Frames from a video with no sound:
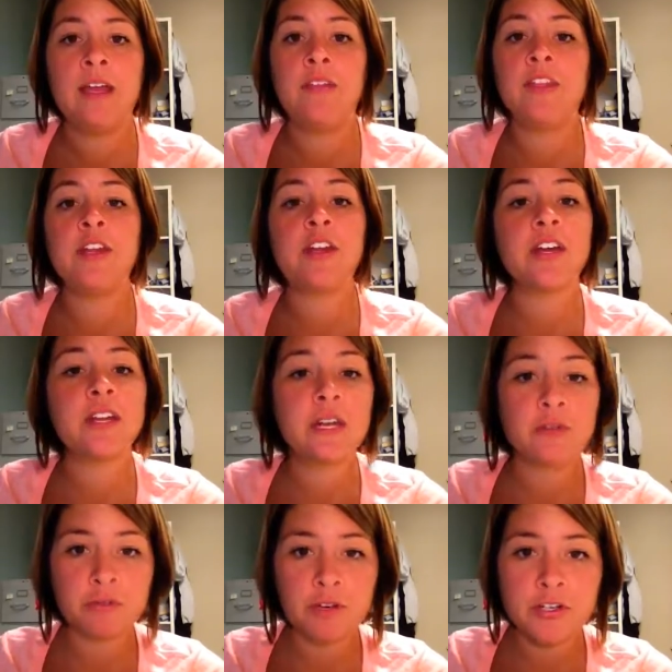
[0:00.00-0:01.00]
and then you're going to
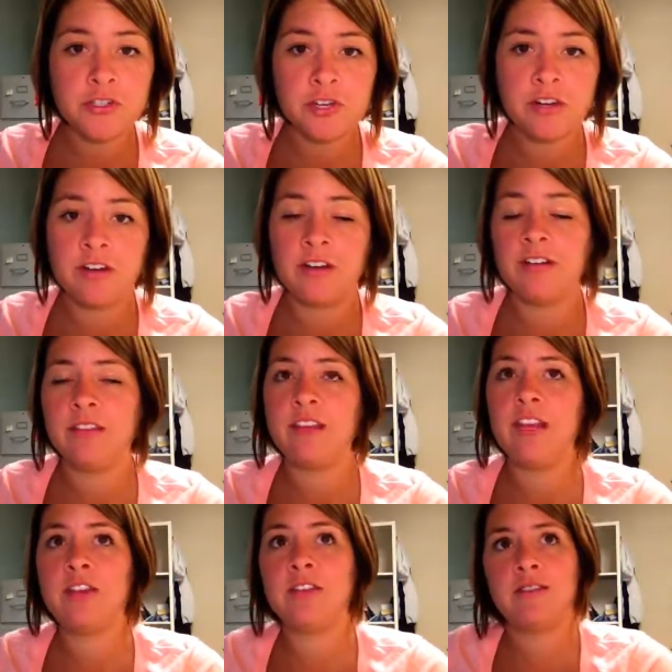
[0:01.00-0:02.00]
get frustrated, and
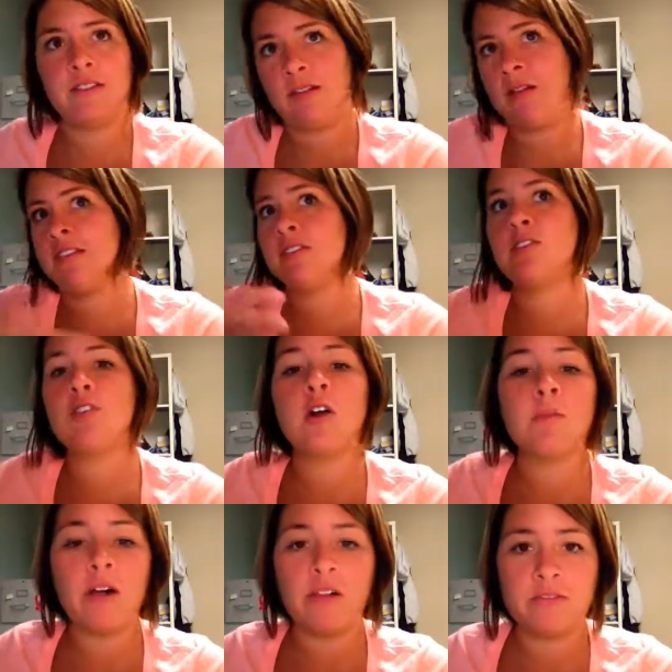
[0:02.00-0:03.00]
then it's a
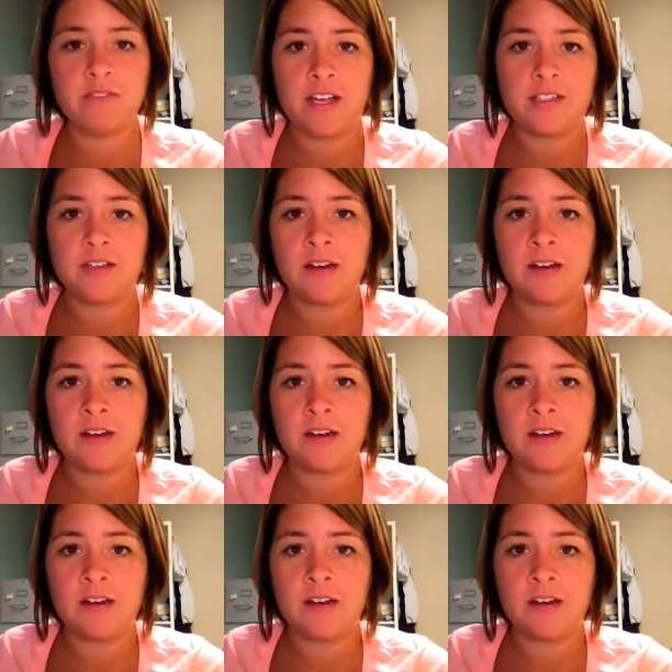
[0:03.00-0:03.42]
snowball effect,